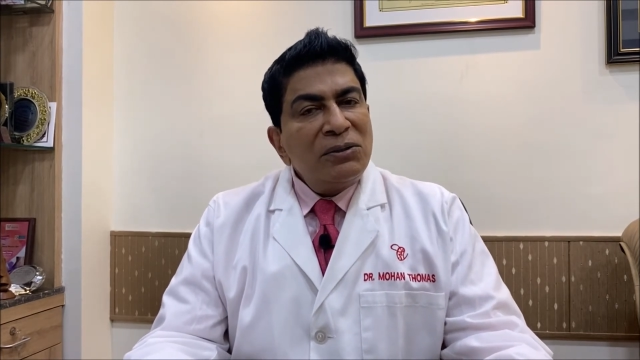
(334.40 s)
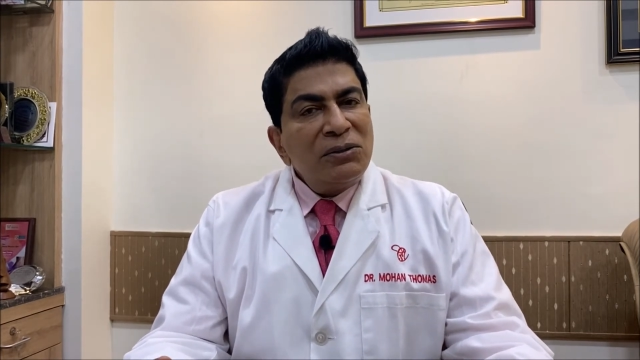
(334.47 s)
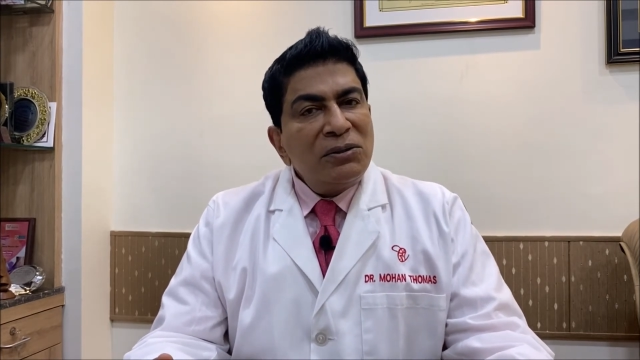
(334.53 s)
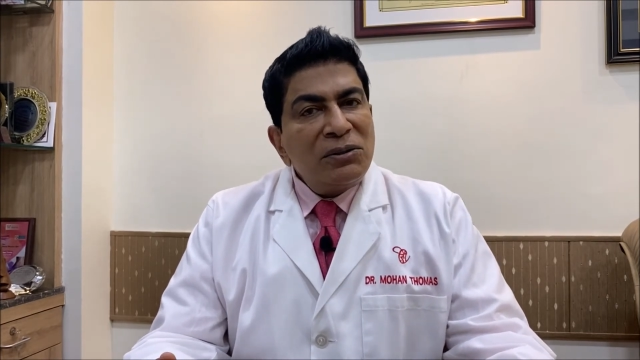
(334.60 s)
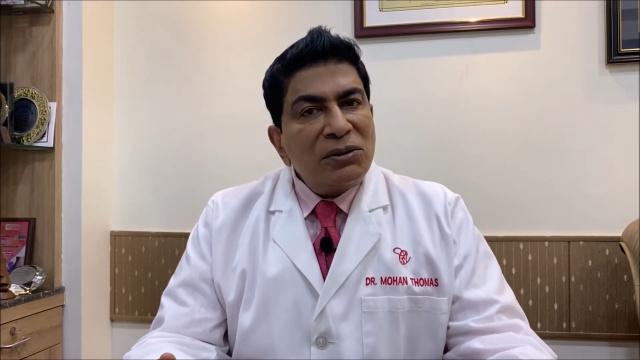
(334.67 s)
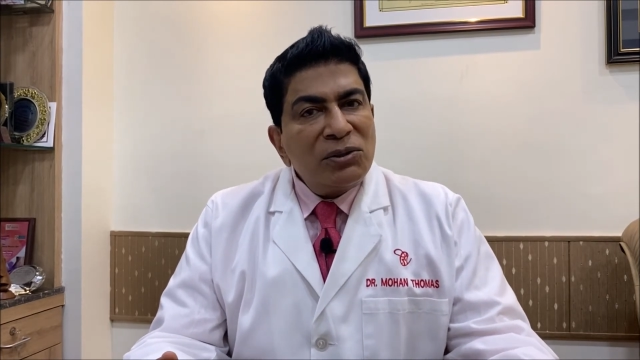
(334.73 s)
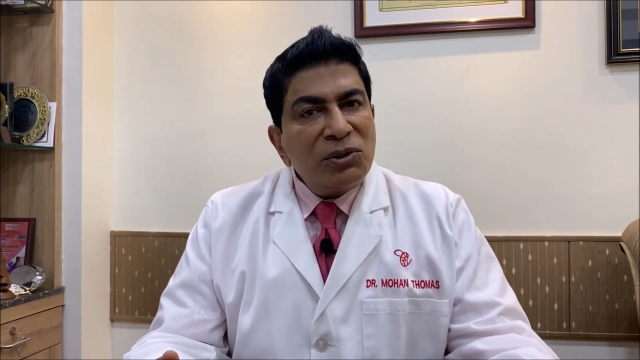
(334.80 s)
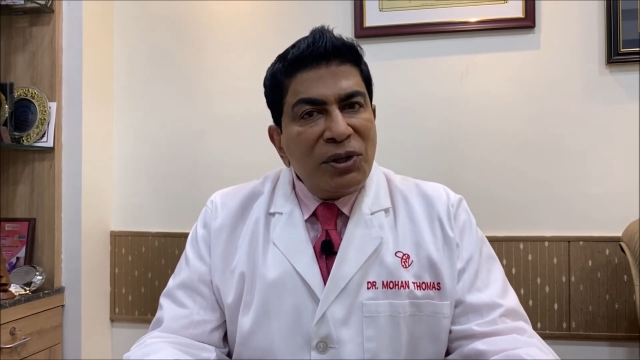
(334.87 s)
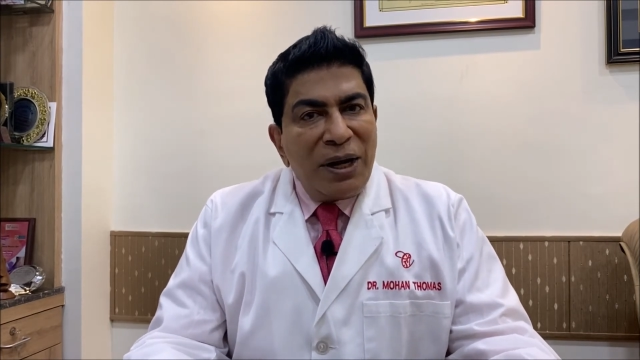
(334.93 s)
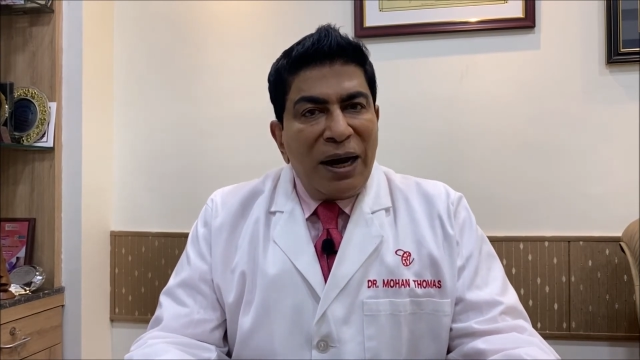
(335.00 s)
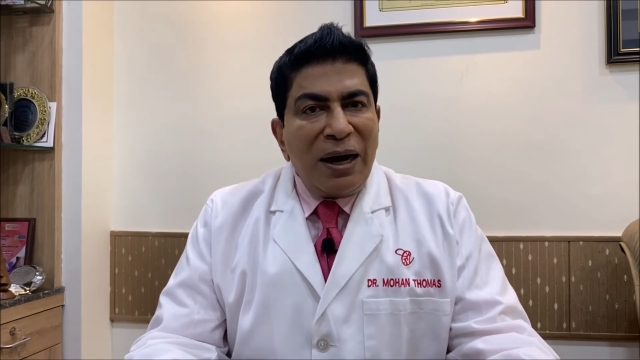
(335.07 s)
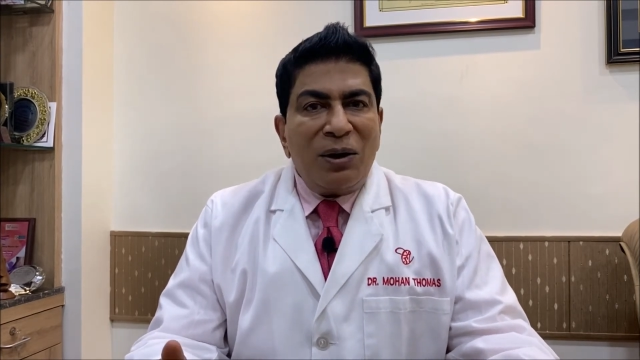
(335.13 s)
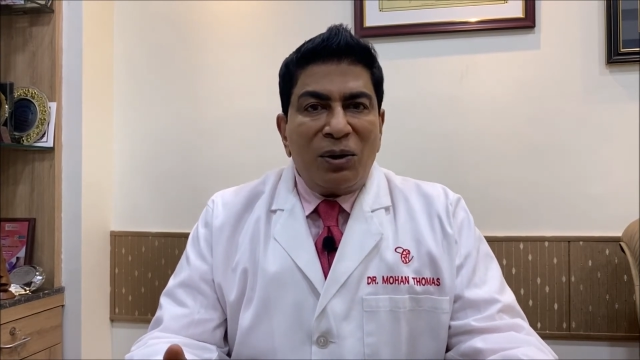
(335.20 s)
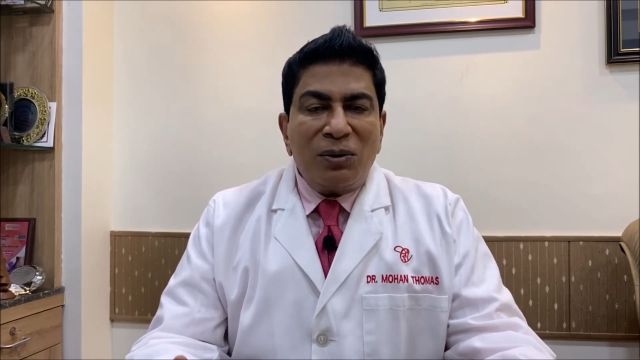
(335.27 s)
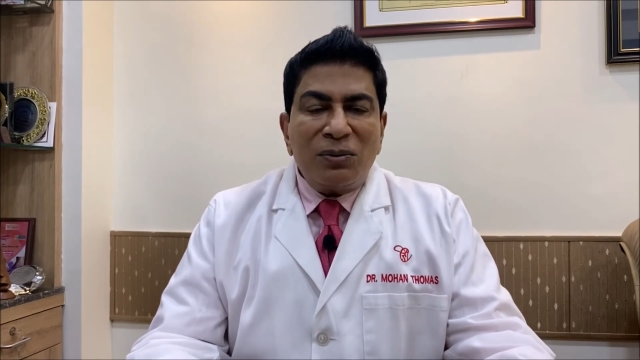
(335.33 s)
So
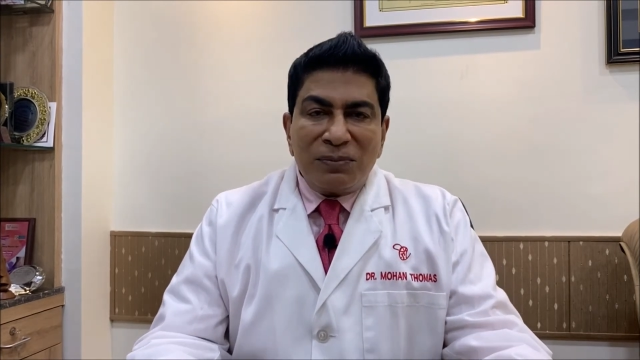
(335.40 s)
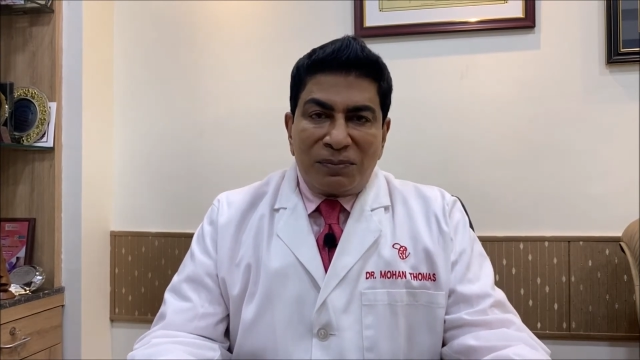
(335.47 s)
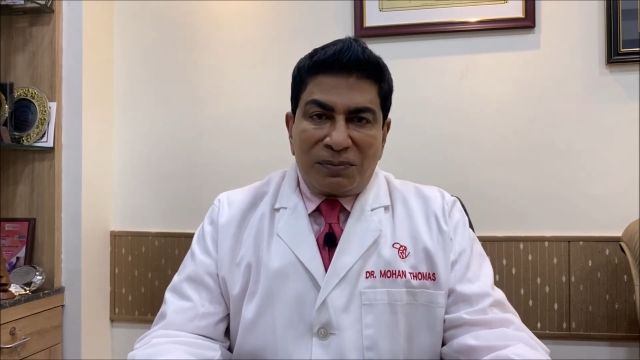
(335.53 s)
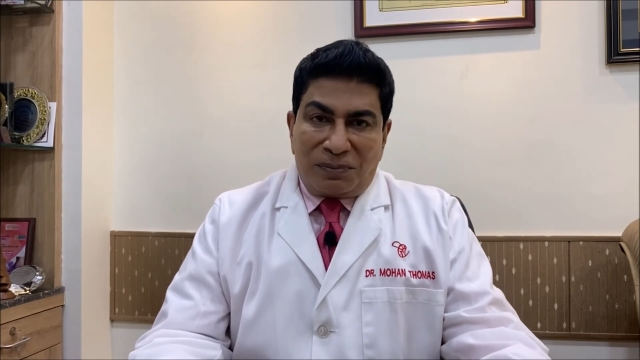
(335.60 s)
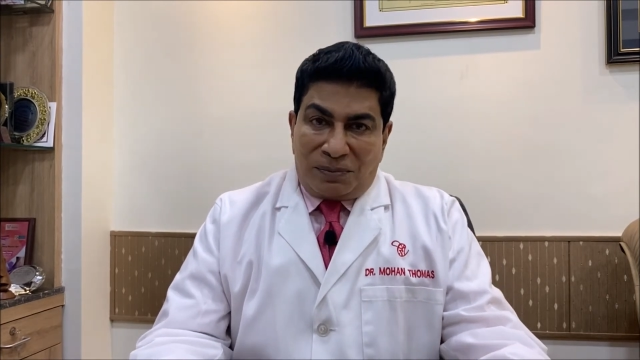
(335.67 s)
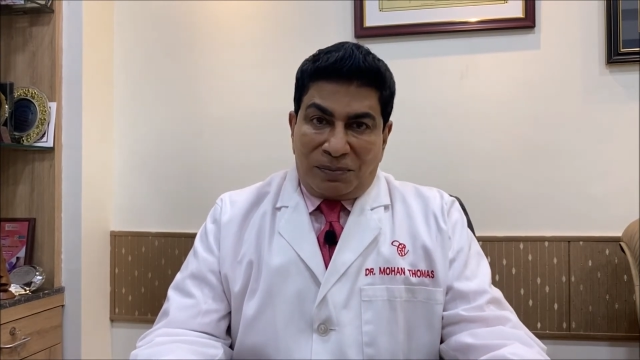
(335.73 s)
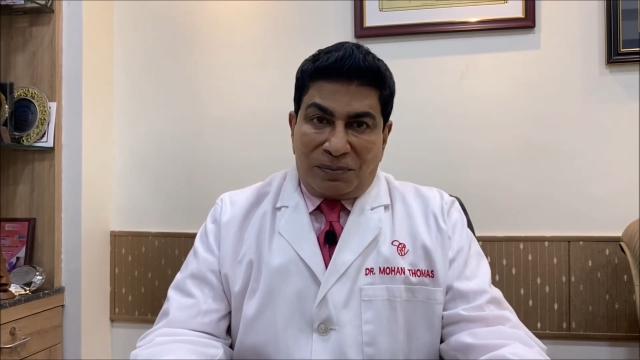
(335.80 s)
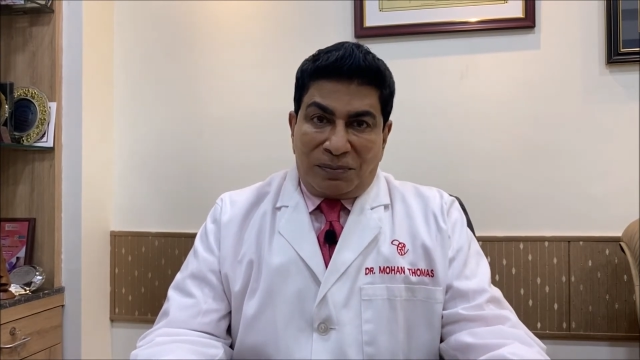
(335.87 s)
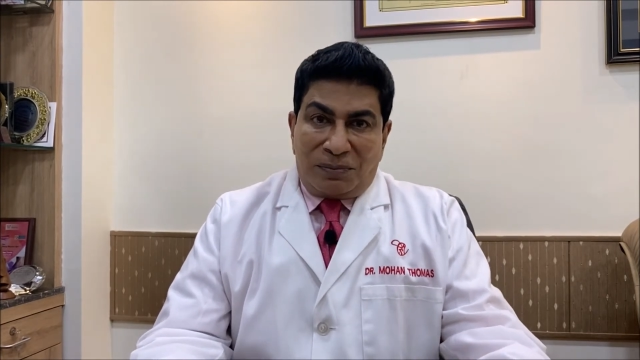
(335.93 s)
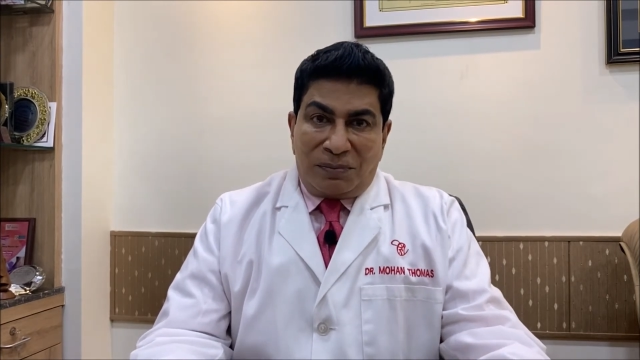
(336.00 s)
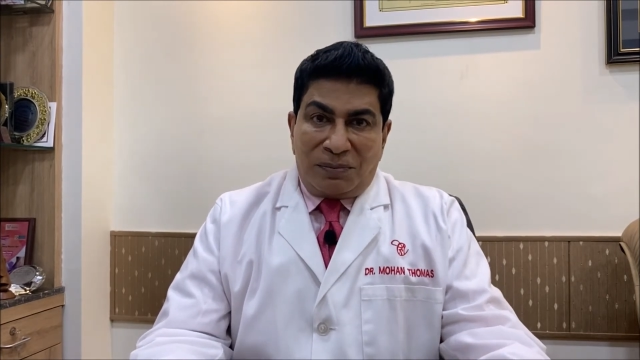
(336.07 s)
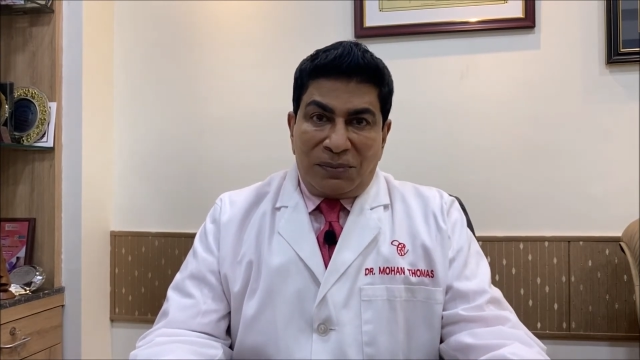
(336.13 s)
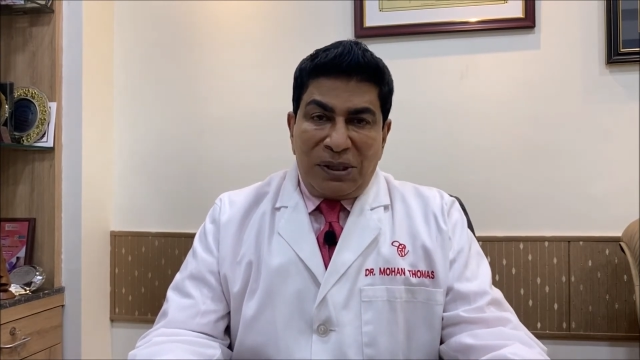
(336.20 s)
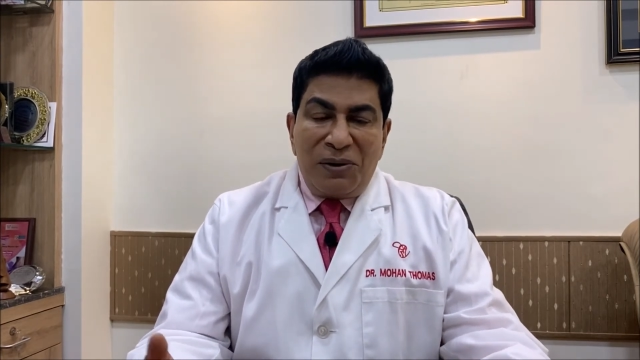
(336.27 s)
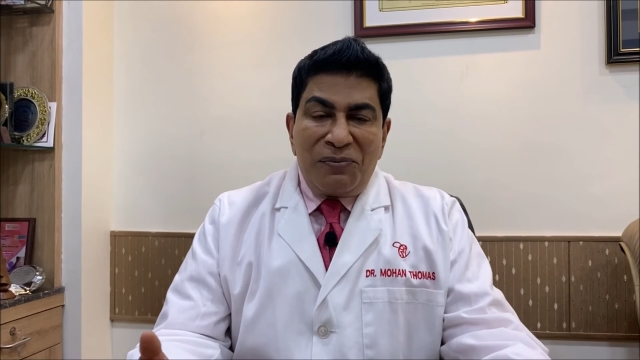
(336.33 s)
now,
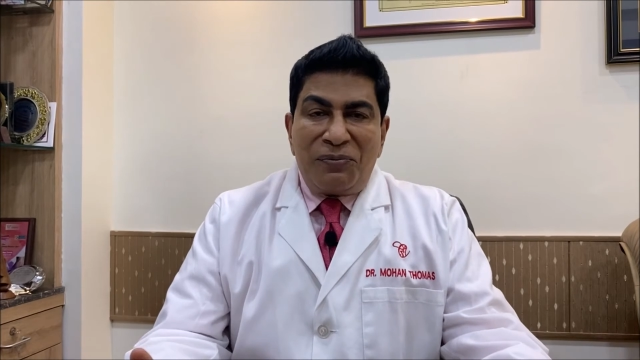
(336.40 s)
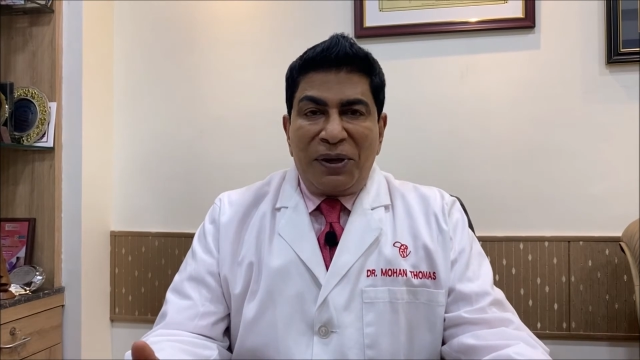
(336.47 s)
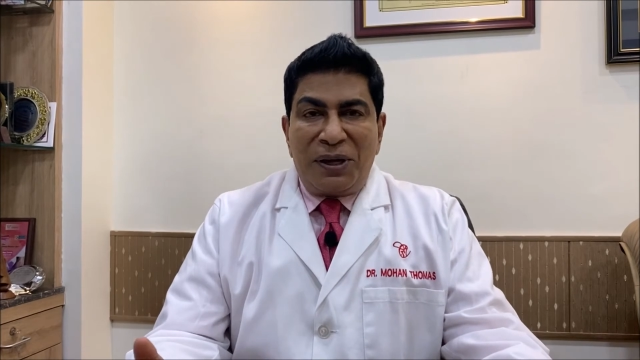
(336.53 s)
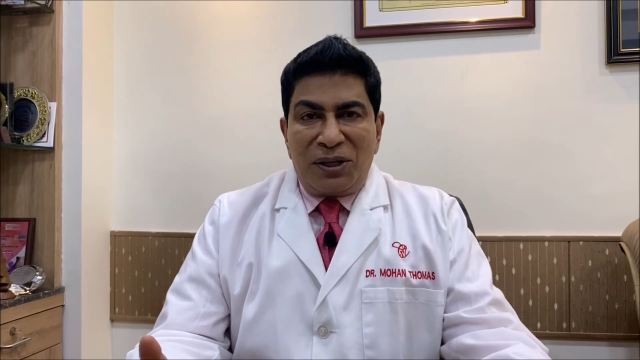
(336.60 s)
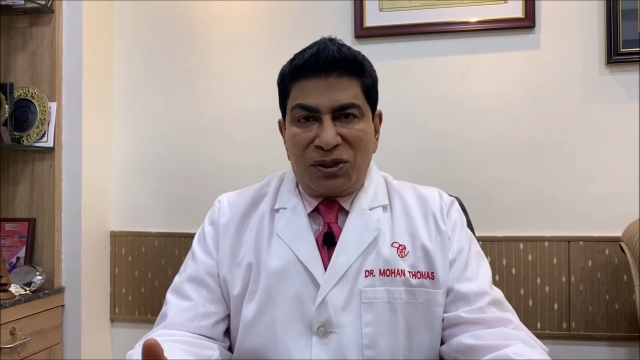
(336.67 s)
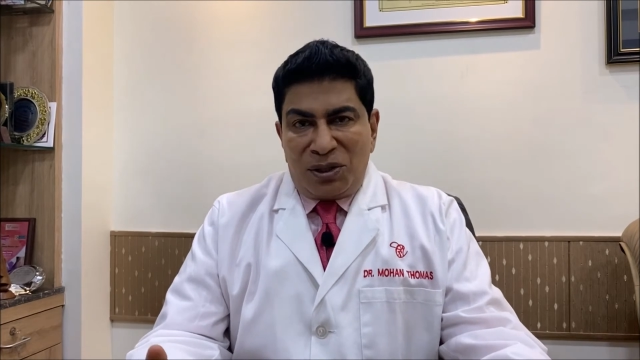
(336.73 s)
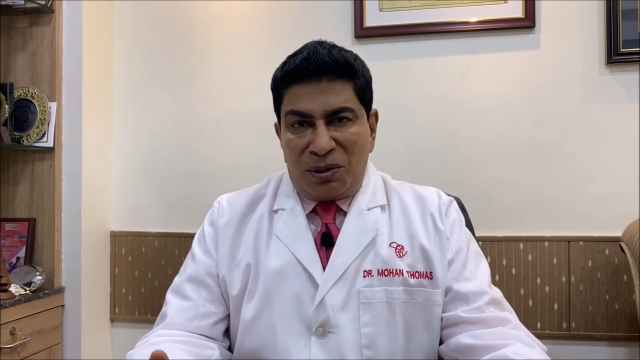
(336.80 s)
if there is